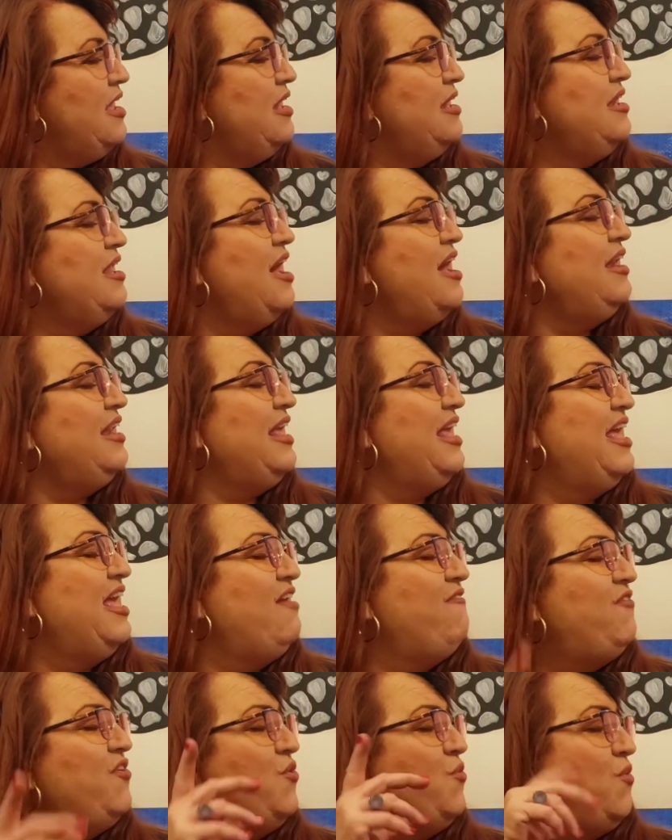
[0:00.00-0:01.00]
Not
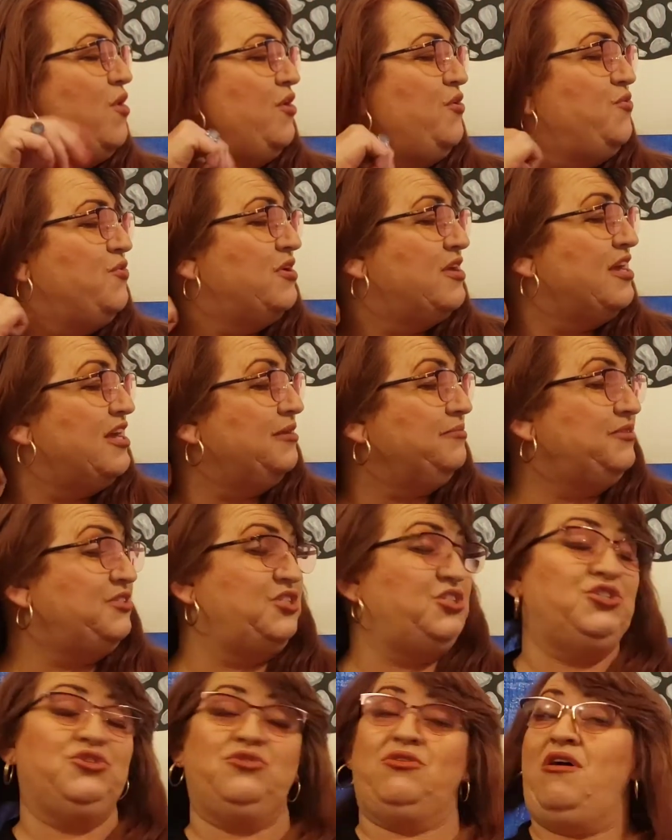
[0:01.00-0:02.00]
everyone who comes
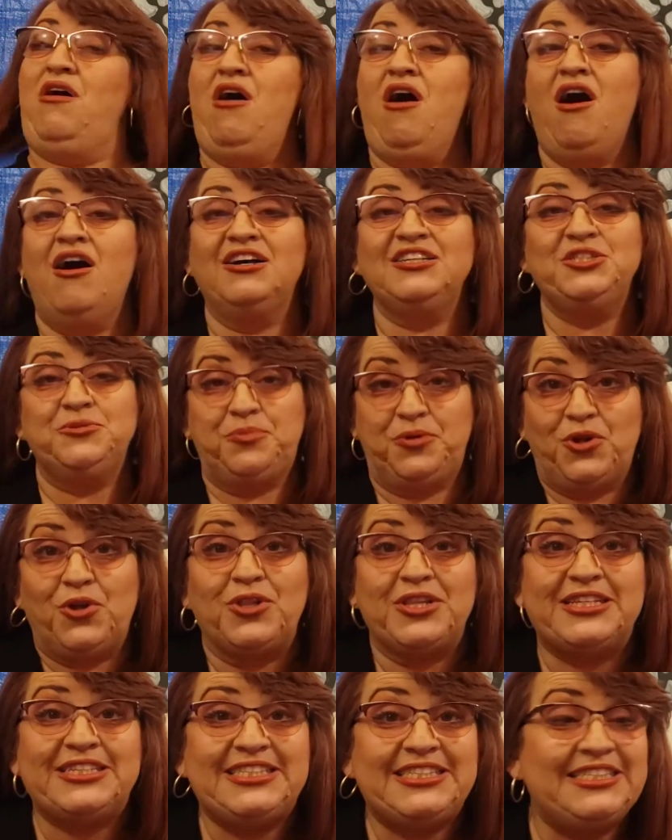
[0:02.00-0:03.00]
to a hospital
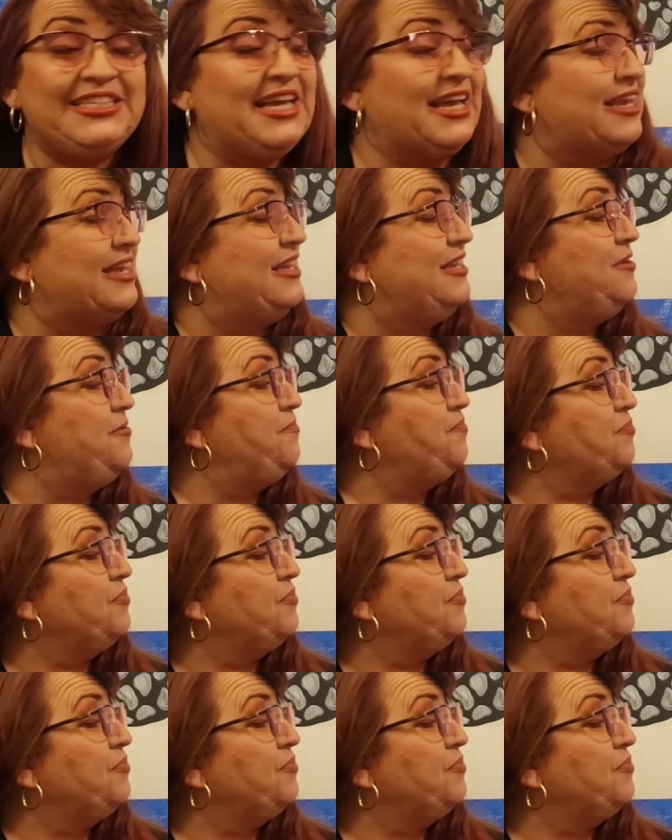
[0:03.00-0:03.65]
is sick.